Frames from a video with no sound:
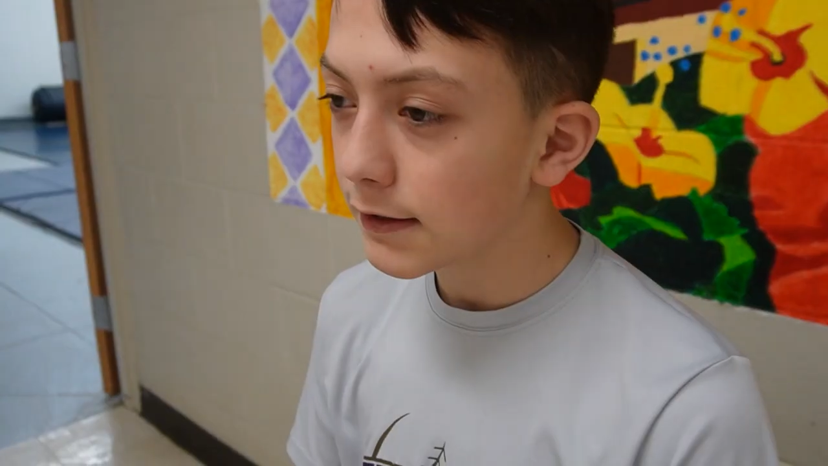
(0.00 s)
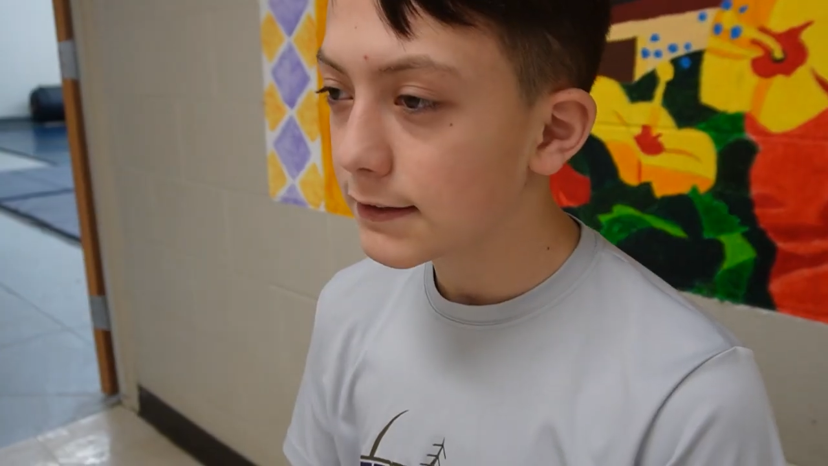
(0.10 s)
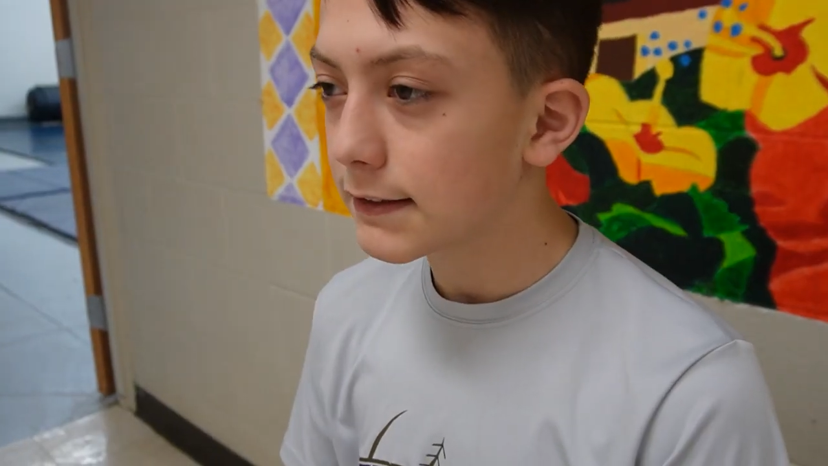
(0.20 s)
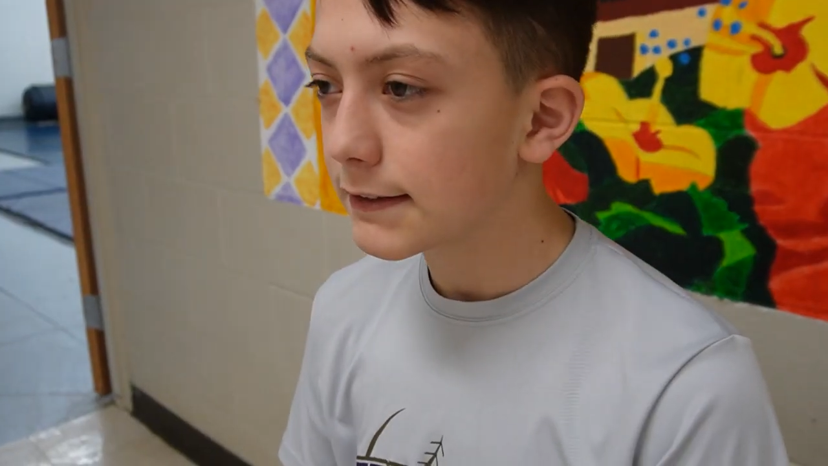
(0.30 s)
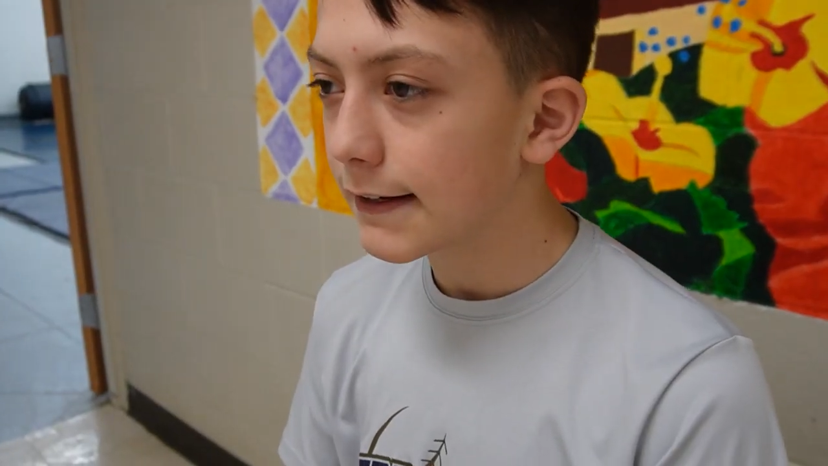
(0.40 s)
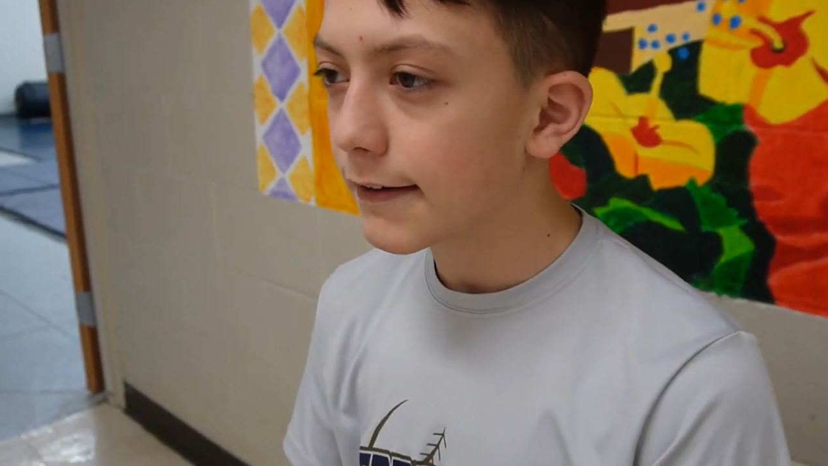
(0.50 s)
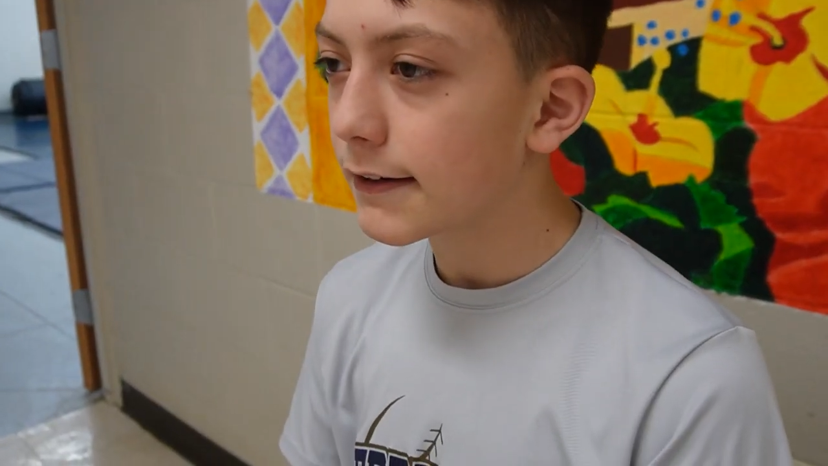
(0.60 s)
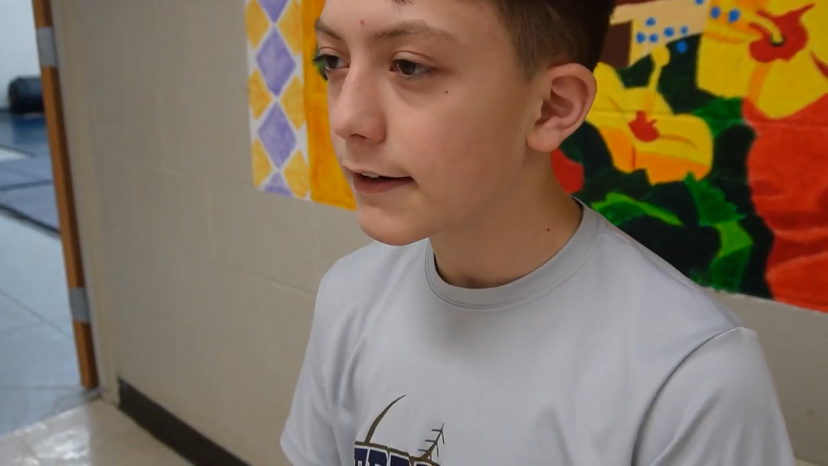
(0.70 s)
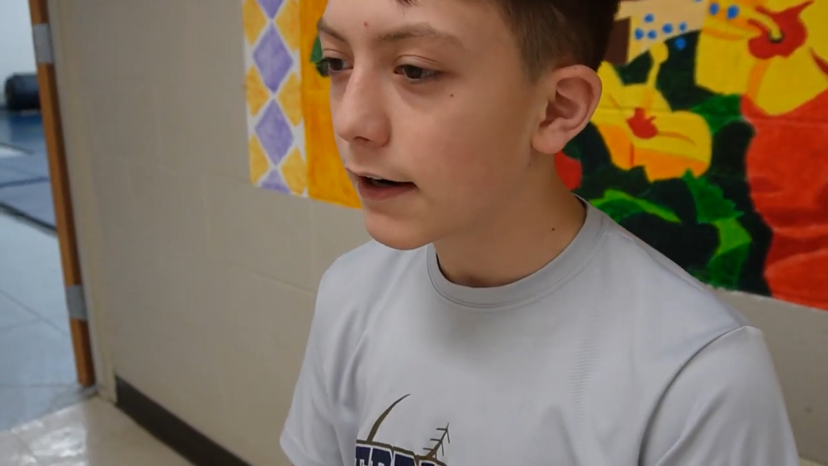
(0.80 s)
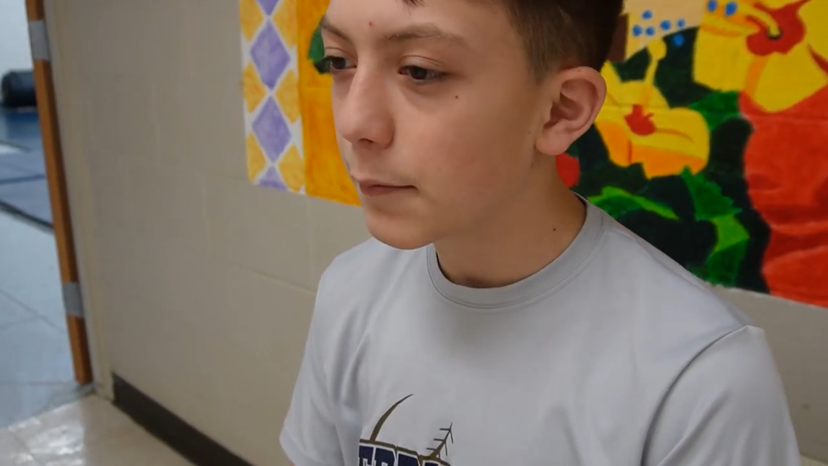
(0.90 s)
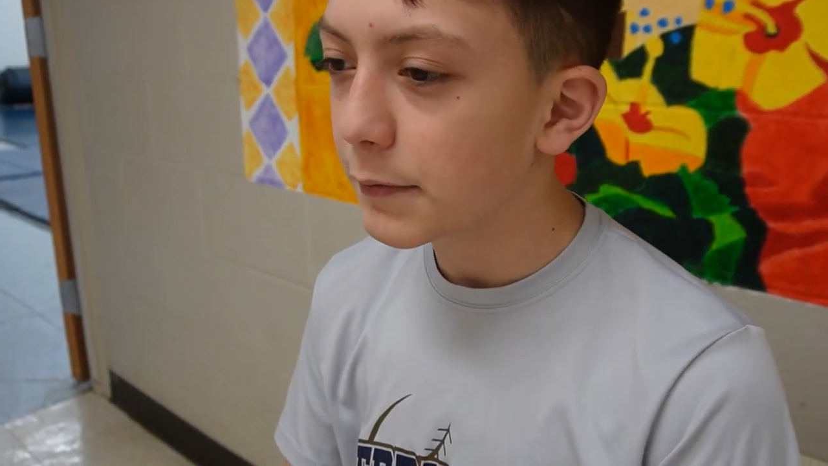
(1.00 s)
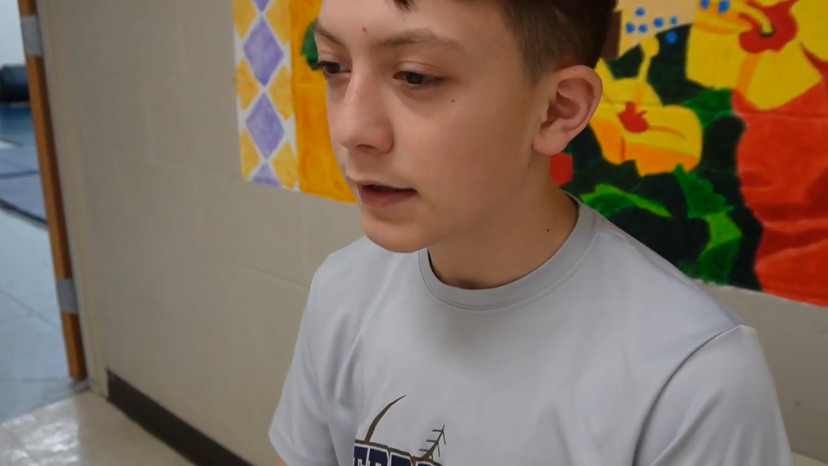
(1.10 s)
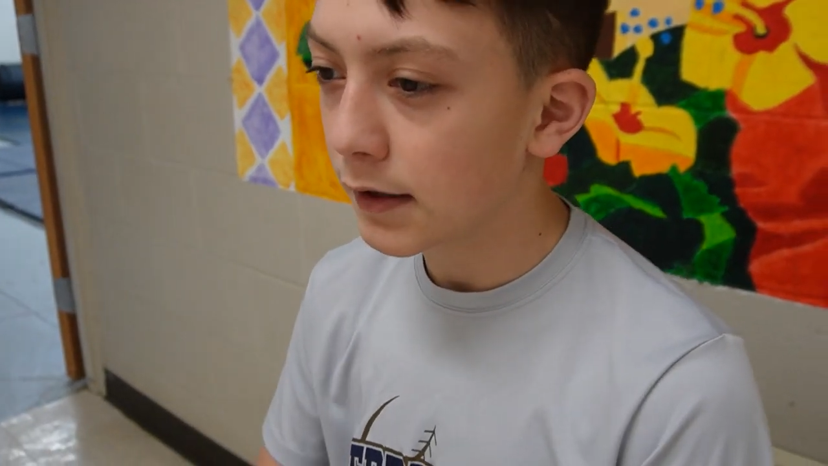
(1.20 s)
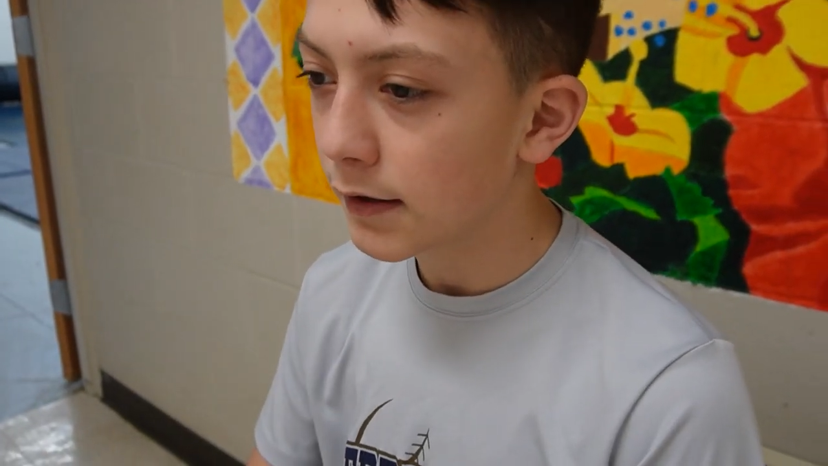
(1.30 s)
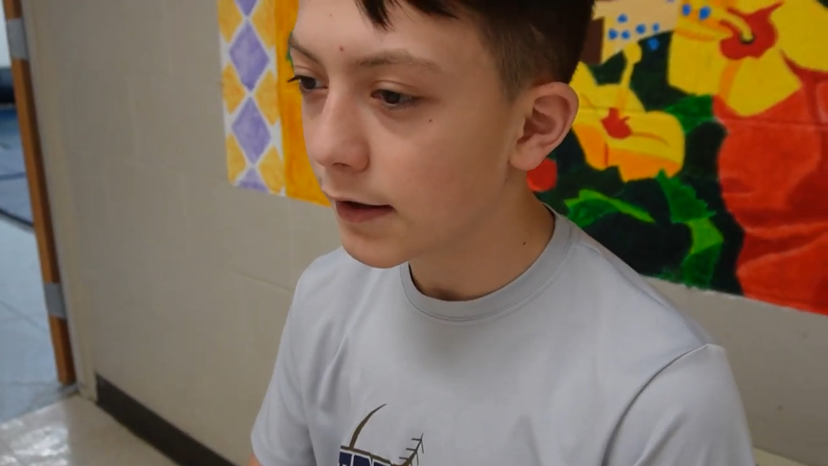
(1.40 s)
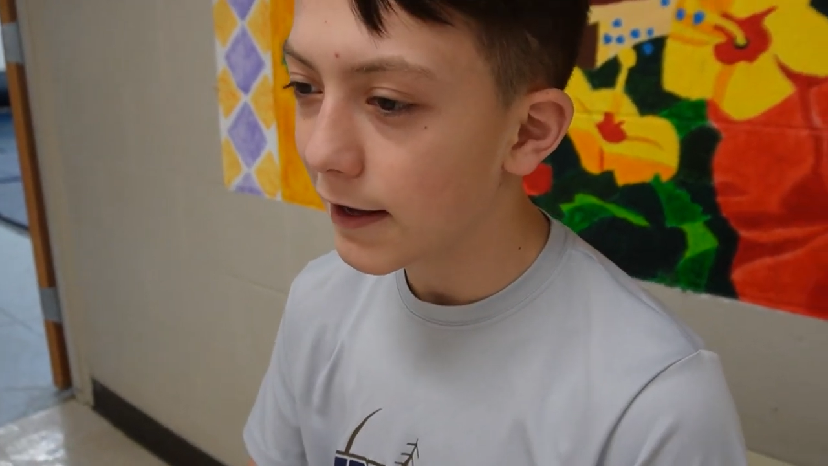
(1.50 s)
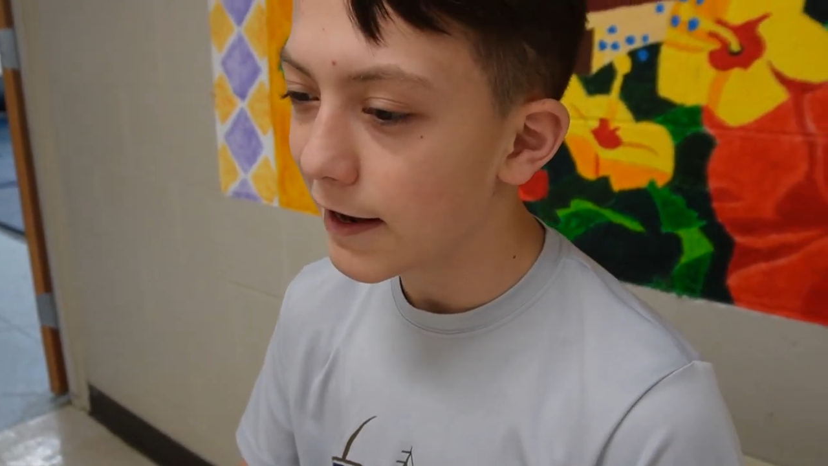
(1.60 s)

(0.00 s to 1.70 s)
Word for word: This is Xander. I'm the